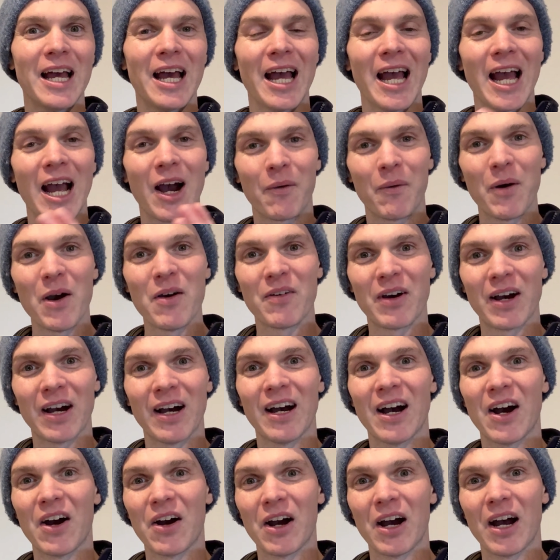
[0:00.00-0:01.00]

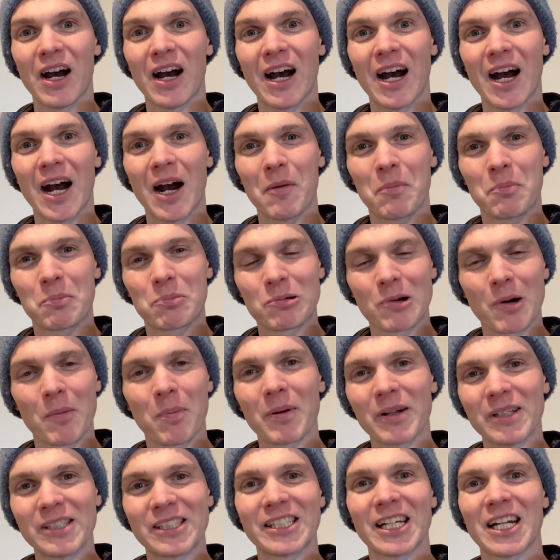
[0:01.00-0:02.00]
However, a
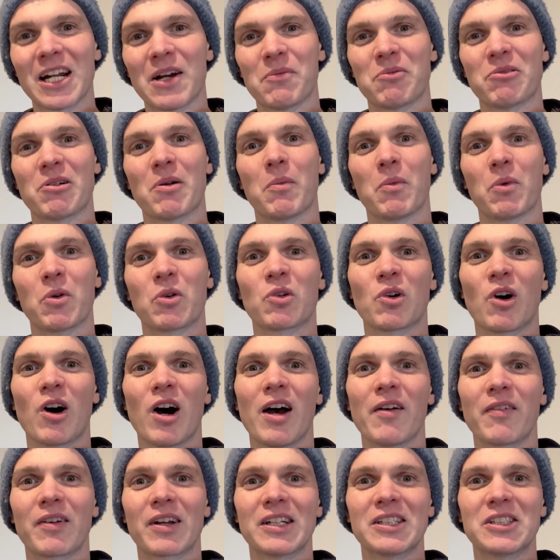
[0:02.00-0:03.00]
properly set up front-wheel
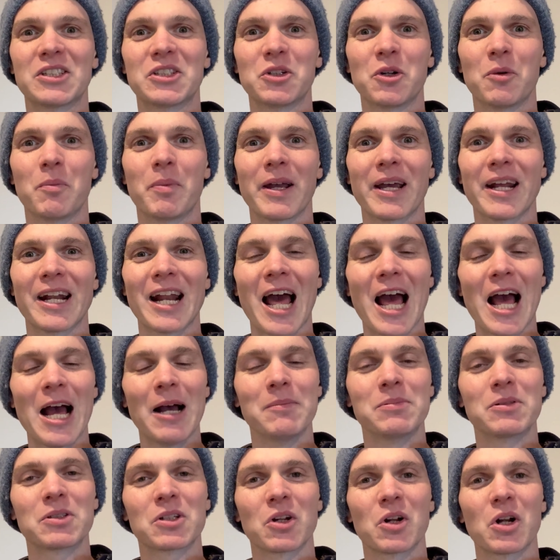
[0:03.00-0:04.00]
drive can still be an
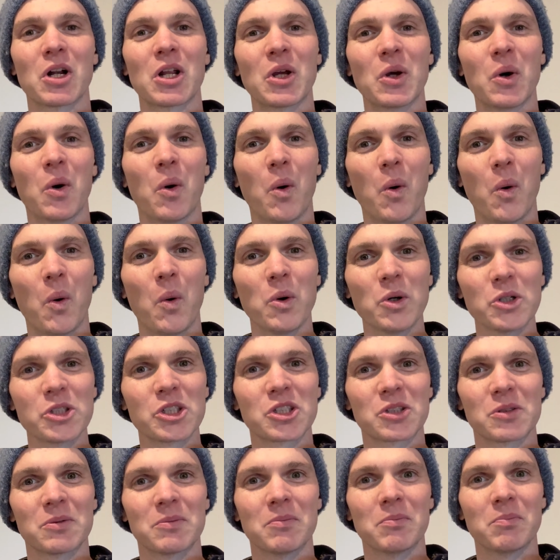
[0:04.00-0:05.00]
absolutely
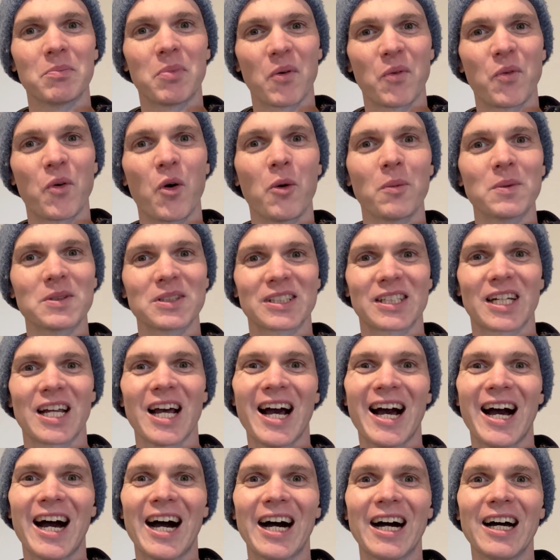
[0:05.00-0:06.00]
awesome performance
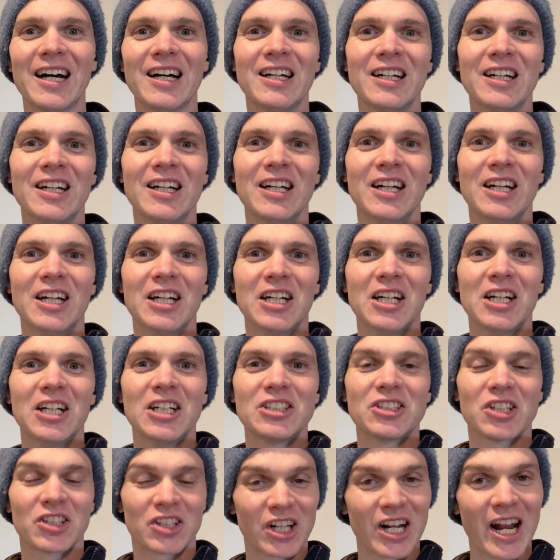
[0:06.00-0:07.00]
car.
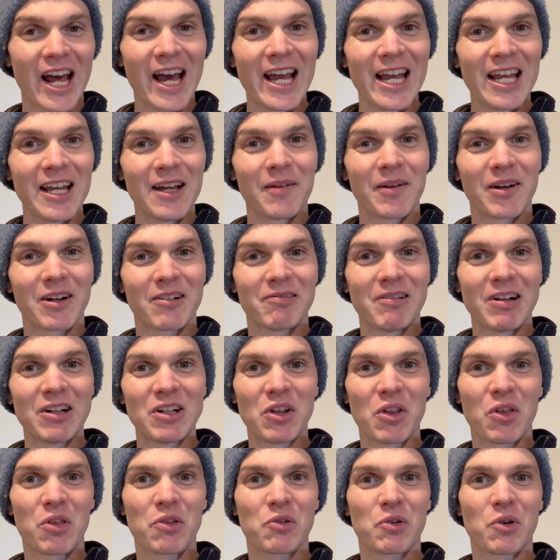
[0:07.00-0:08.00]
So today I'm going to run
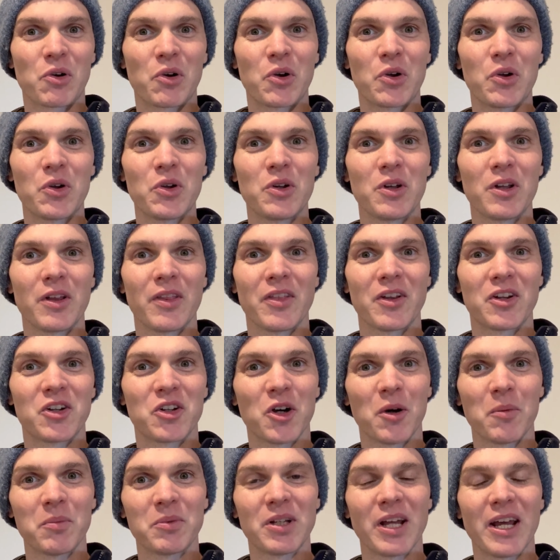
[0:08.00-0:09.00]
you through the
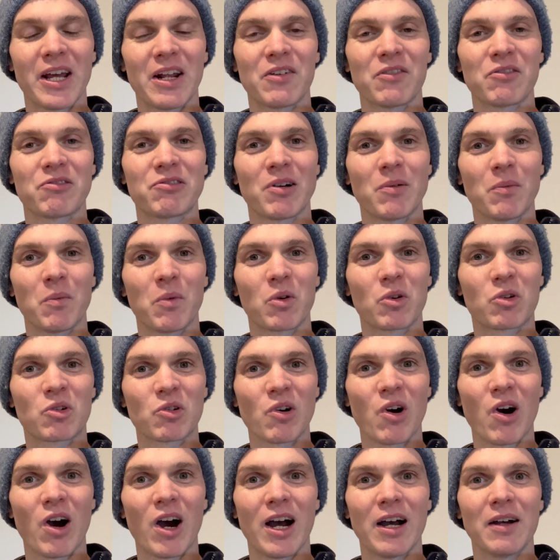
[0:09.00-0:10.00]
top 10 front-wheel
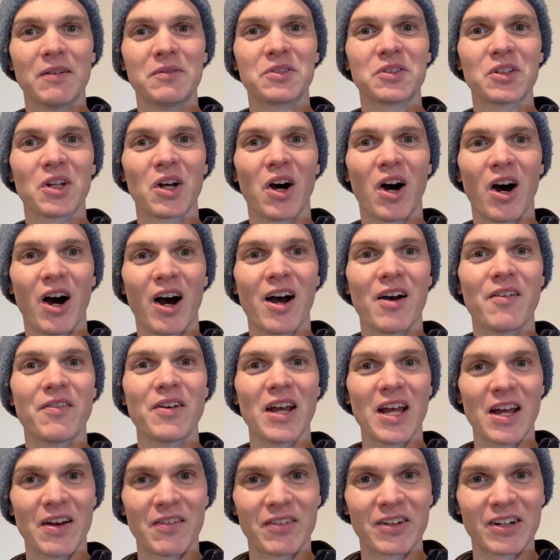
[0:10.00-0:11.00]
drives I've
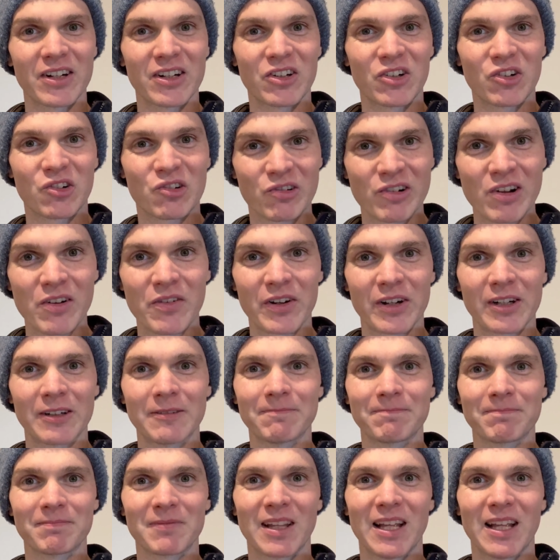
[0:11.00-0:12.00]
ever driven.